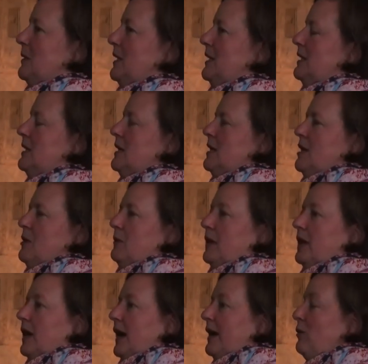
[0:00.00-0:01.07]
money.
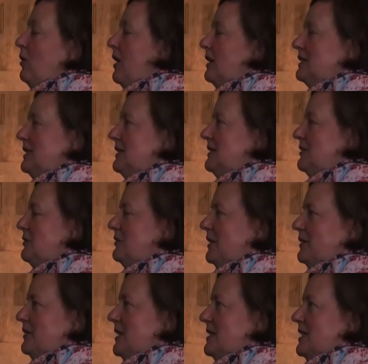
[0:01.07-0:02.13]
But I walked into
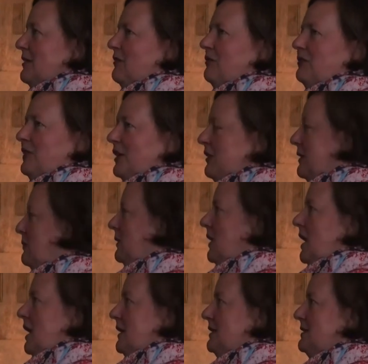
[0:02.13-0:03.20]
fundraising very
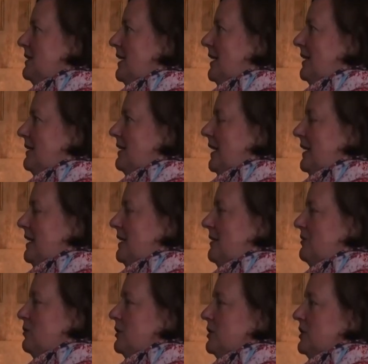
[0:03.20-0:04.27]
blind and
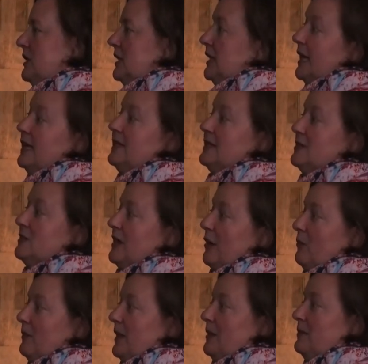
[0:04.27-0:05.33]
naive, which in the end has
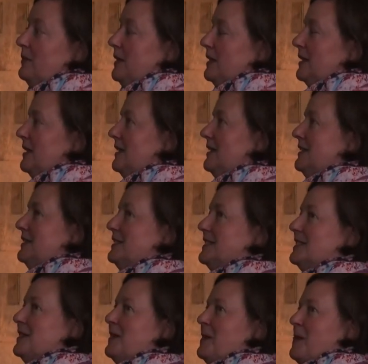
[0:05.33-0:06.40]
helped me
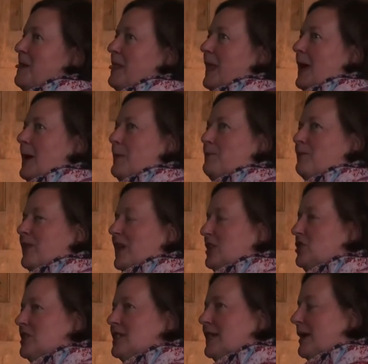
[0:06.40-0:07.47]
because um, I just